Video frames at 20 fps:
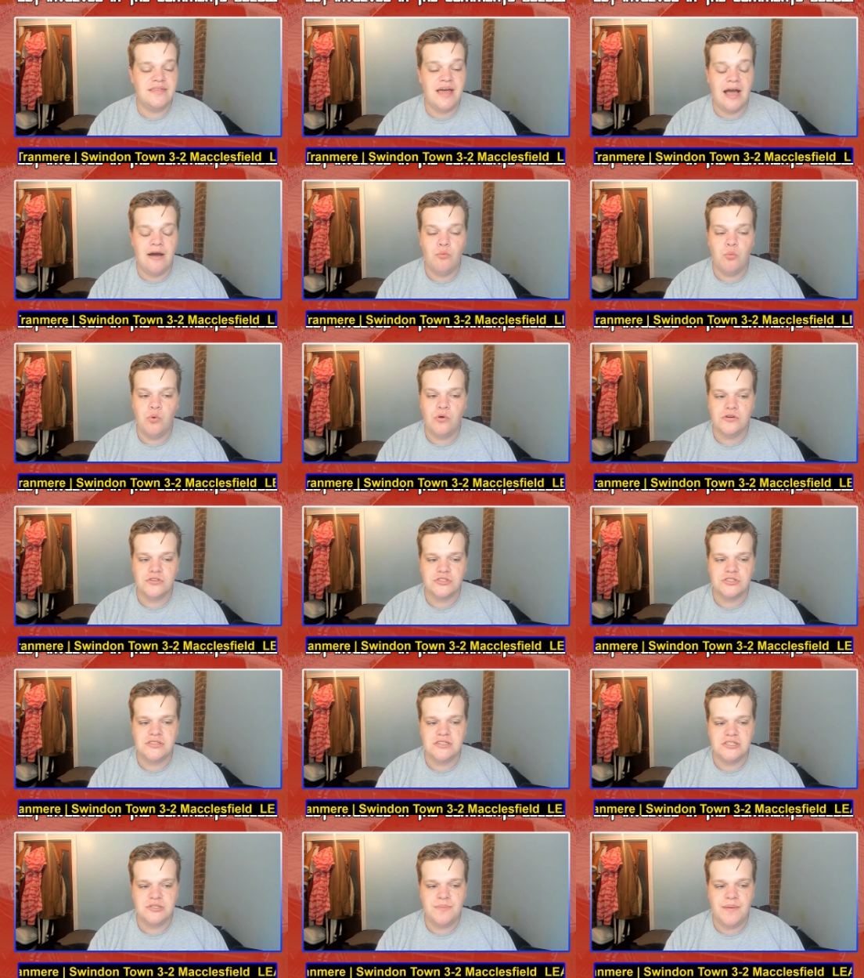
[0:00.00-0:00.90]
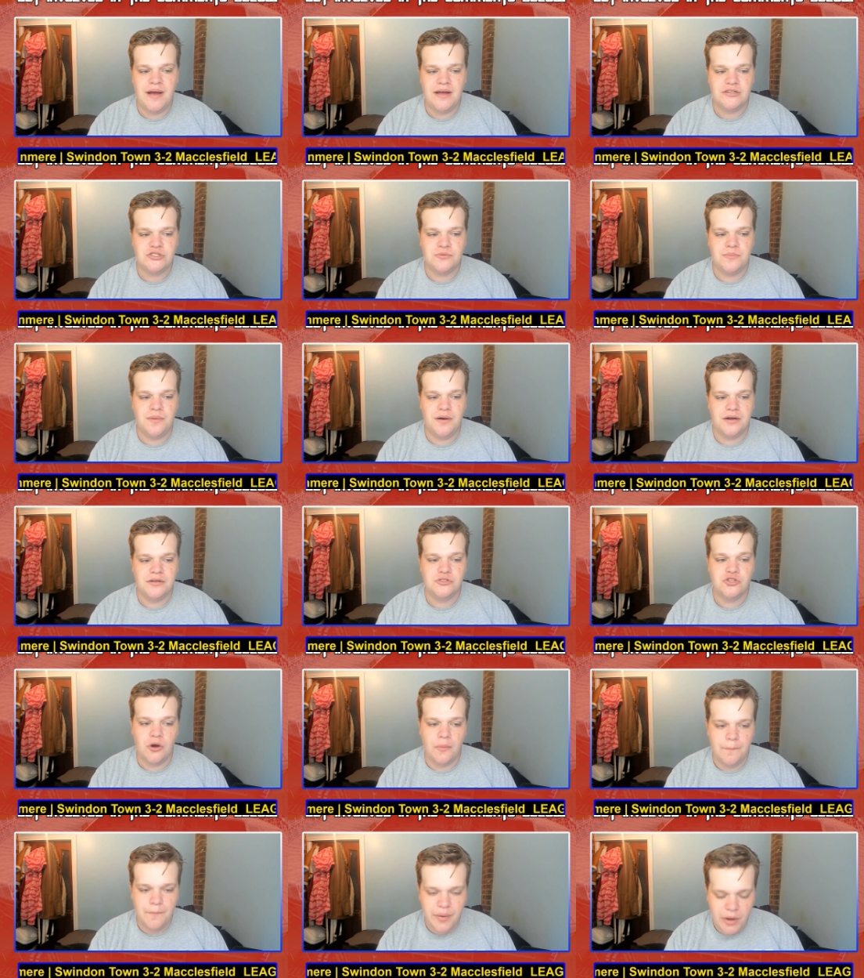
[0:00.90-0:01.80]
That was dispatched by
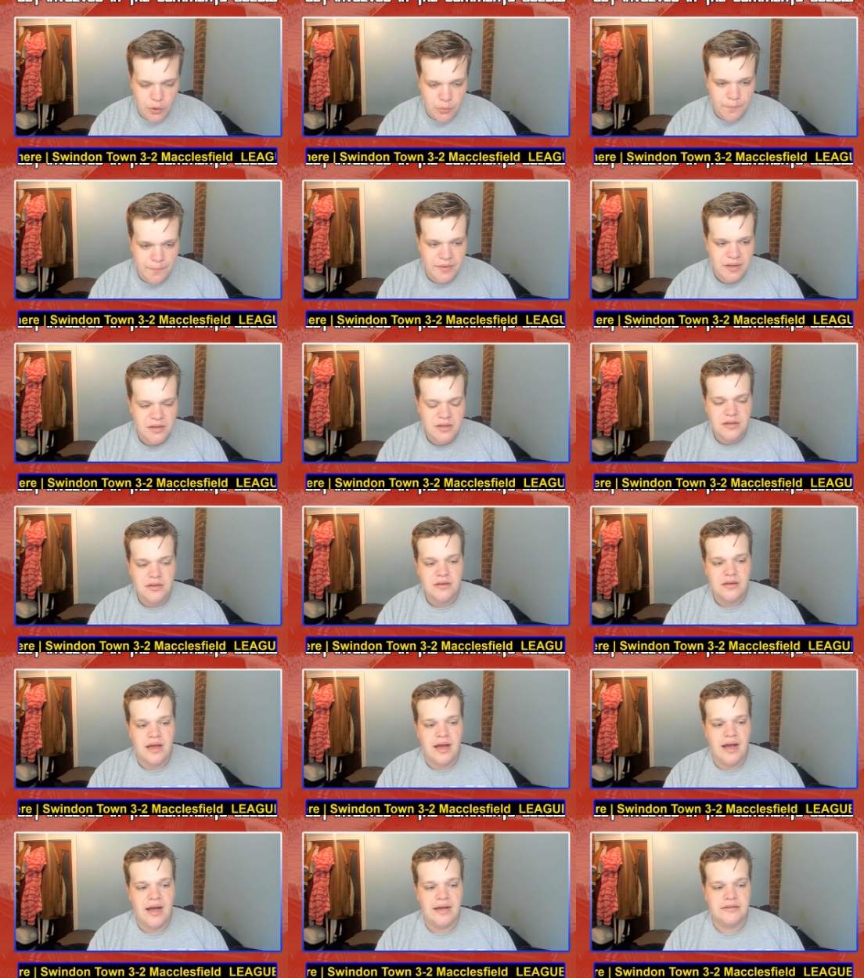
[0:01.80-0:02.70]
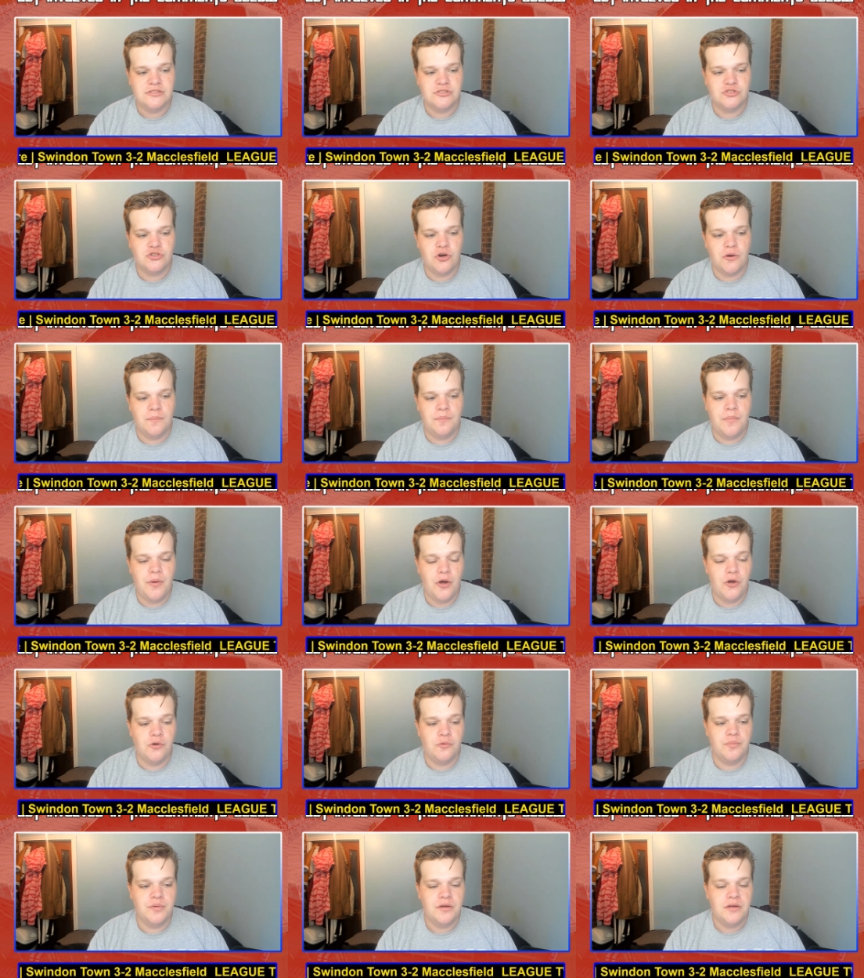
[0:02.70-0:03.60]
Tom Pope, and Tom
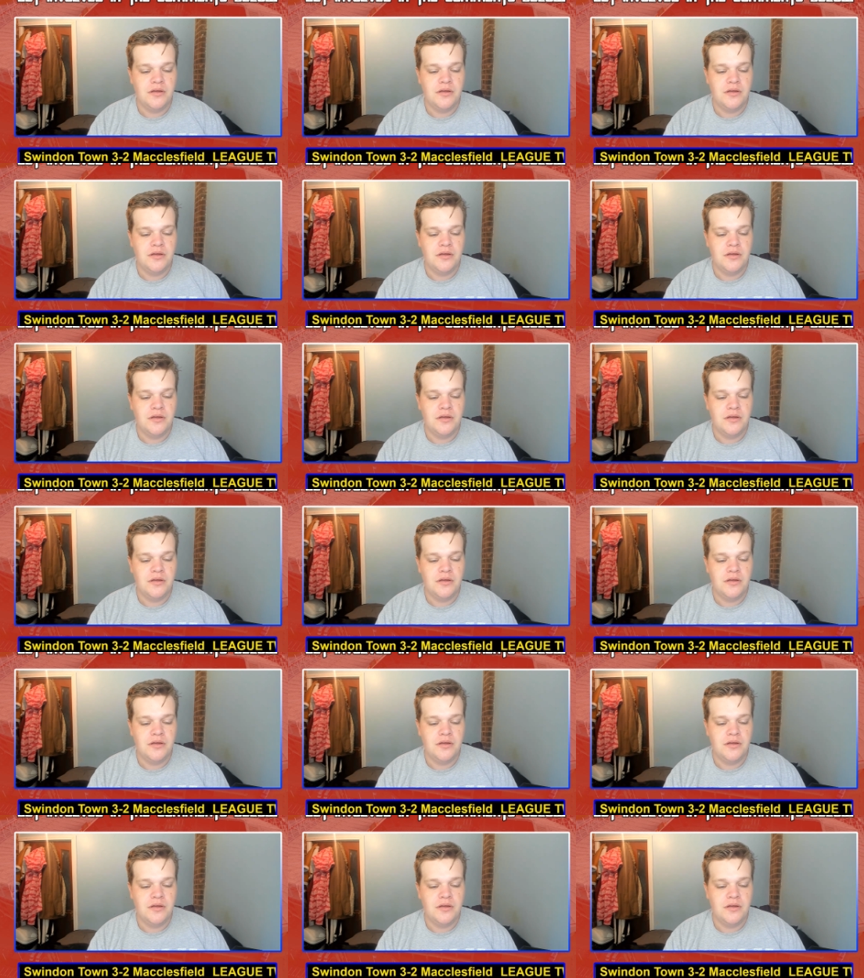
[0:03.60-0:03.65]
Pope